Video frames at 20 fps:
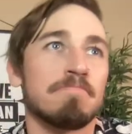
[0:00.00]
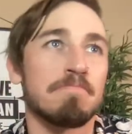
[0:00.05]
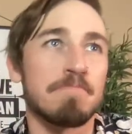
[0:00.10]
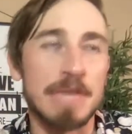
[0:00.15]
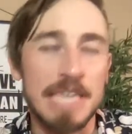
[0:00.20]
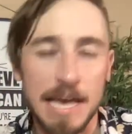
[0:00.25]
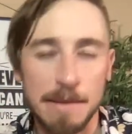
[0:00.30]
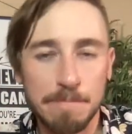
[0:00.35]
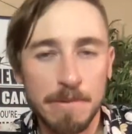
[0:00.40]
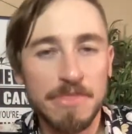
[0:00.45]

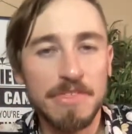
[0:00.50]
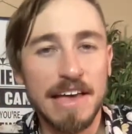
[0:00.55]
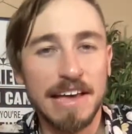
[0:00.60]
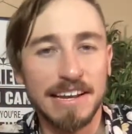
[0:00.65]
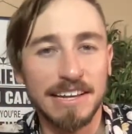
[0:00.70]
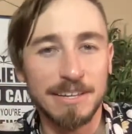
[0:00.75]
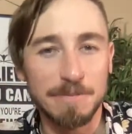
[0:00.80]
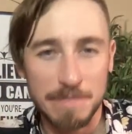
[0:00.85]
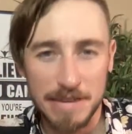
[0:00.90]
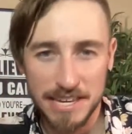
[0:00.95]
Be
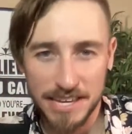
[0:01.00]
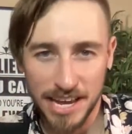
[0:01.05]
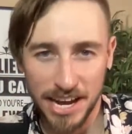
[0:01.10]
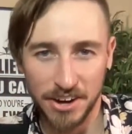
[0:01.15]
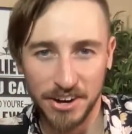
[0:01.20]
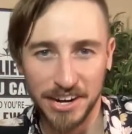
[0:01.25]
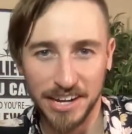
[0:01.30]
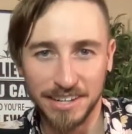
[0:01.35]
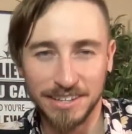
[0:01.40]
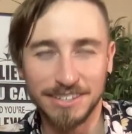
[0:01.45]
empathetic, be
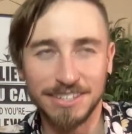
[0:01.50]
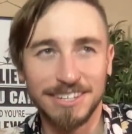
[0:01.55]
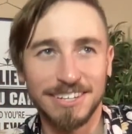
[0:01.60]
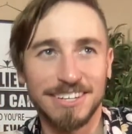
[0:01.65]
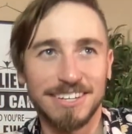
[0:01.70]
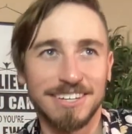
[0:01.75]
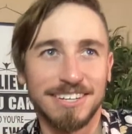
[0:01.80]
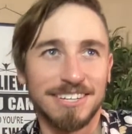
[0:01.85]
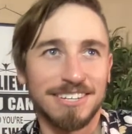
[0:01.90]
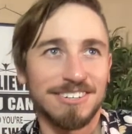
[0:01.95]
caring,
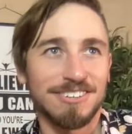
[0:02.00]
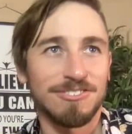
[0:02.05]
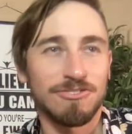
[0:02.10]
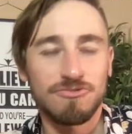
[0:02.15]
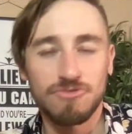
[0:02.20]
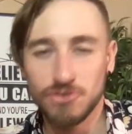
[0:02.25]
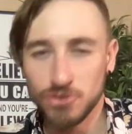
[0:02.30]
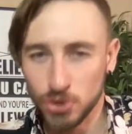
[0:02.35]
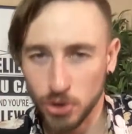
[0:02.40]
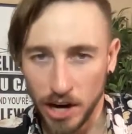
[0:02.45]

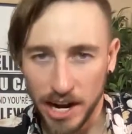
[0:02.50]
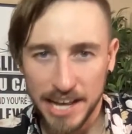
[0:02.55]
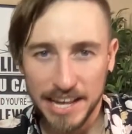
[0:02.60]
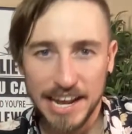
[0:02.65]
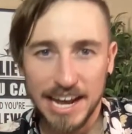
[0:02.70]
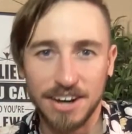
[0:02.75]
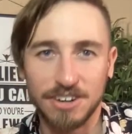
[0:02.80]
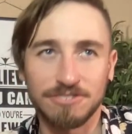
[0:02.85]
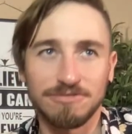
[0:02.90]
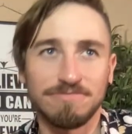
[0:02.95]
try it
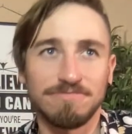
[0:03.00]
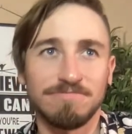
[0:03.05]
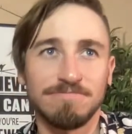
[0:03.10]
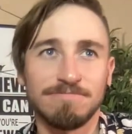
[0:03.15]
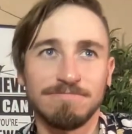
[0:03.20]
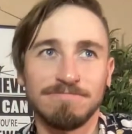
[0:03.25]
out.